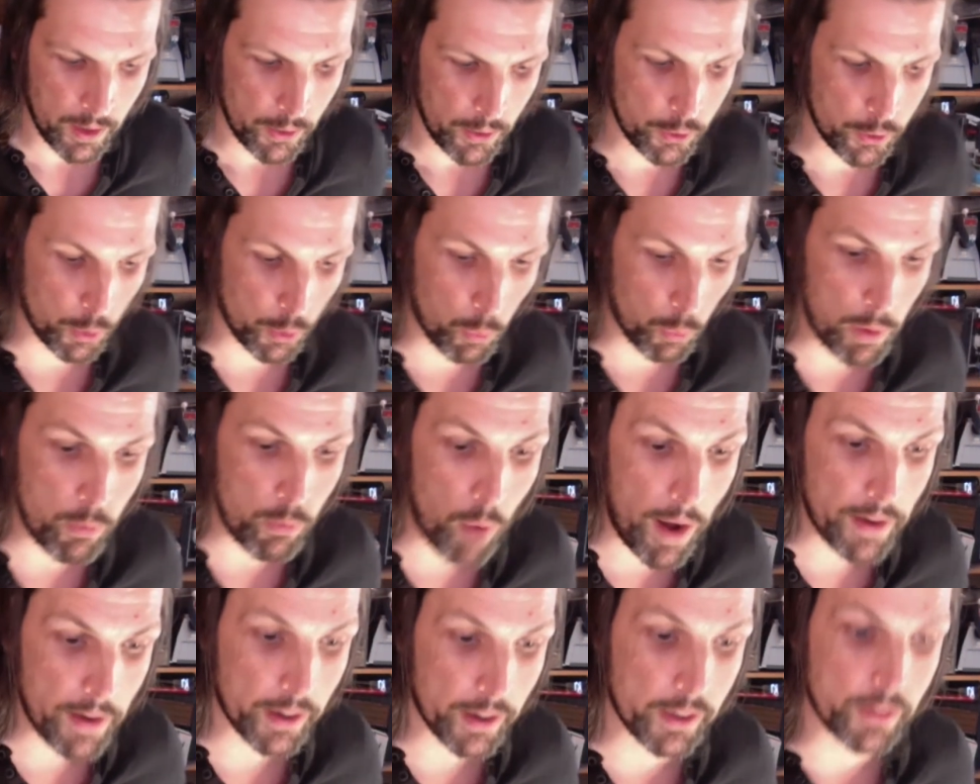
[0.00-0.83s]
So we
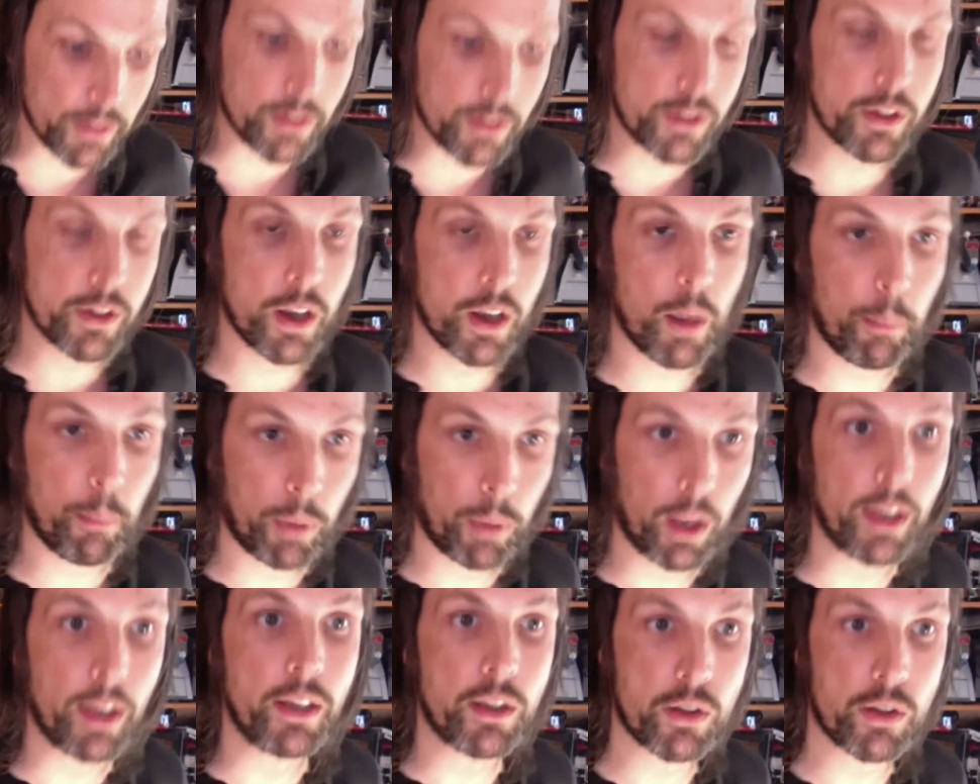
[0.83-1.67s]
rented a
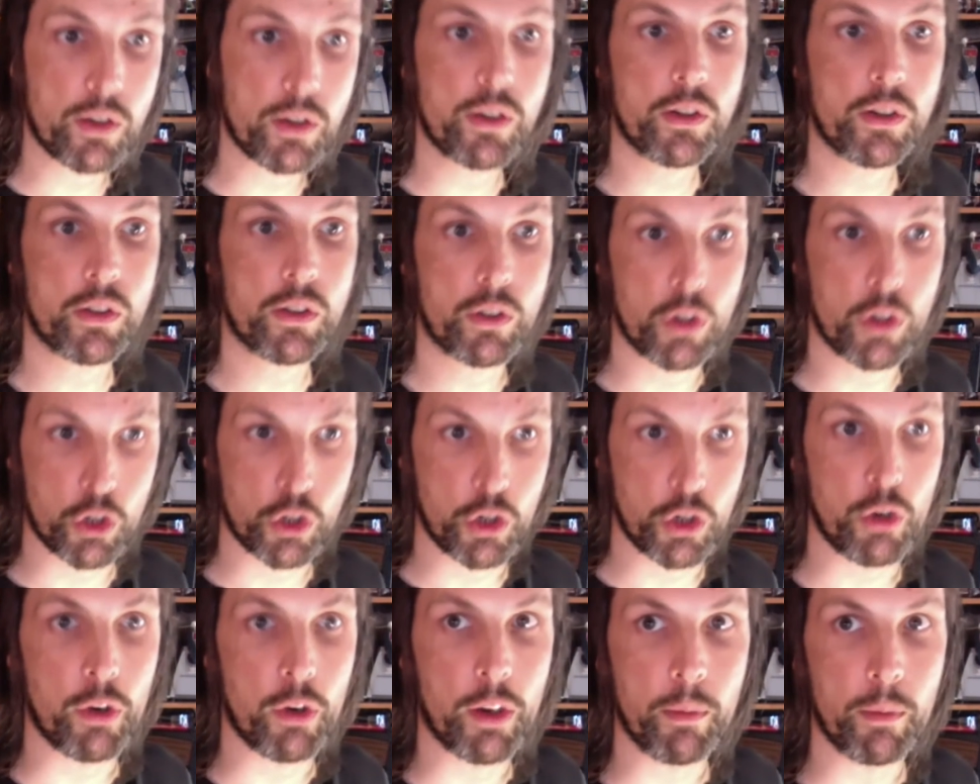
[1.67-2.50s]
place to
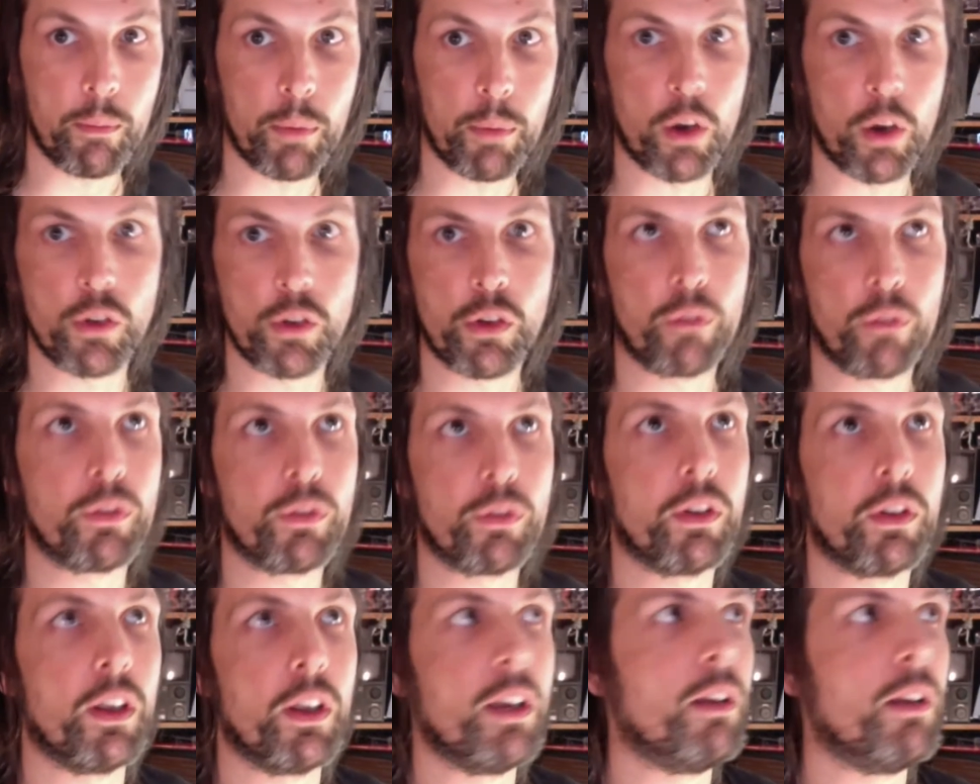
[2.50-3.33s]
shoot it because
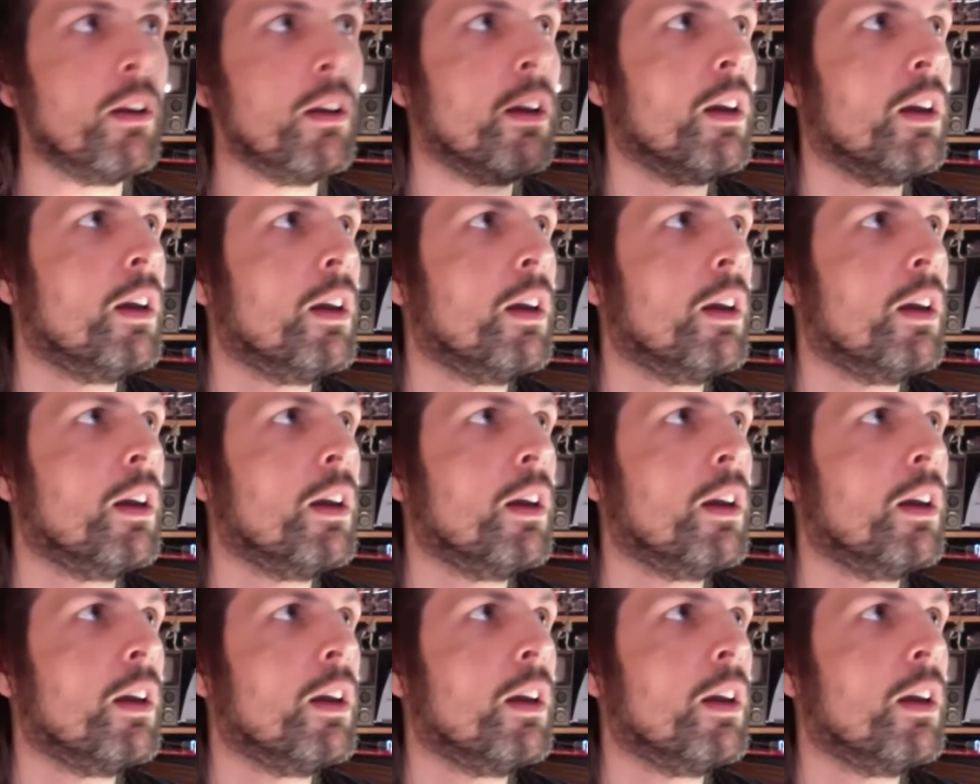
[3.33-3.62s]
obviously,